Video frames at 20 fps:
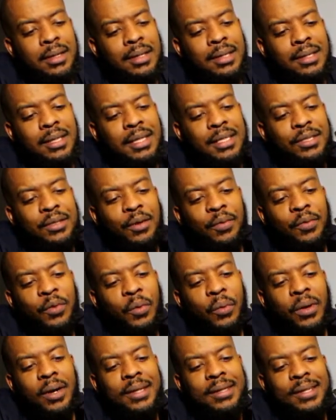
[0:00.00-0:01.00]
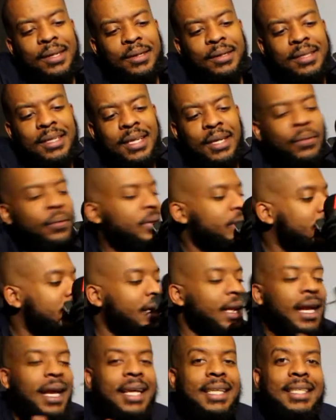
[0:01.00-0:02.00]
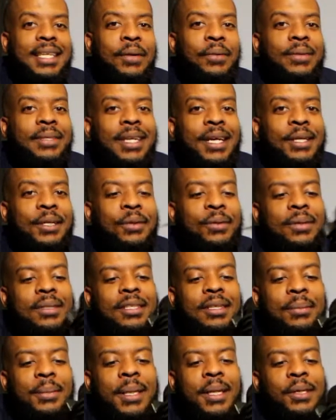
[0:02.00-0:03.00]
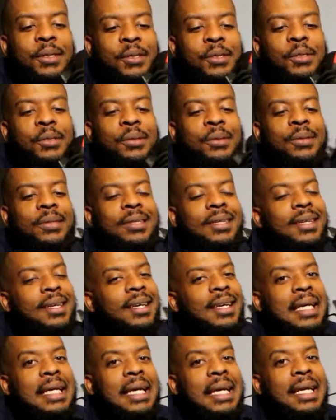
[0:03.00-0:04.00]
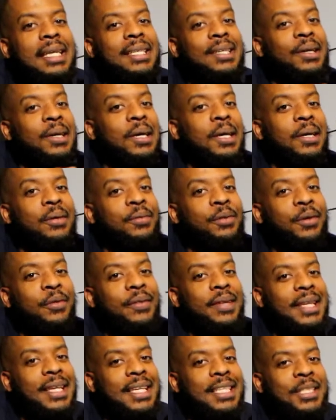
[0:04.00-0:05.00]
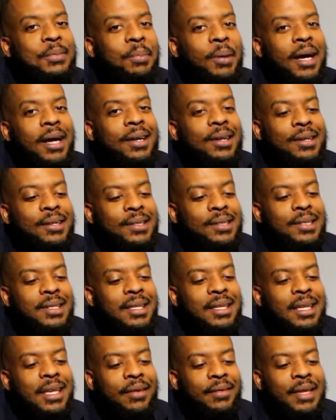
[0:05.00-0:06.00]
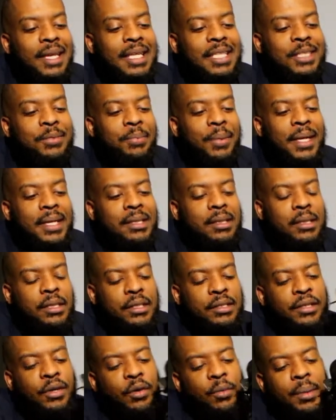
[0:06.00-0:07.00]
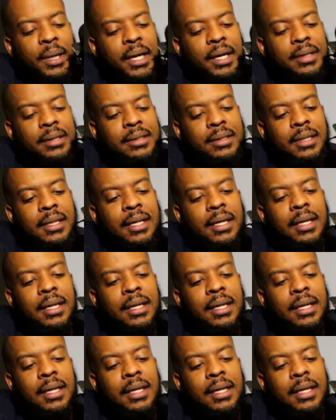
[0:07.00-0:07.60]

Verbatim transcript: See, so if you wear 13, which like I said, which I do in some other shoes, it's gonna cover even less spot on less space on a toe box.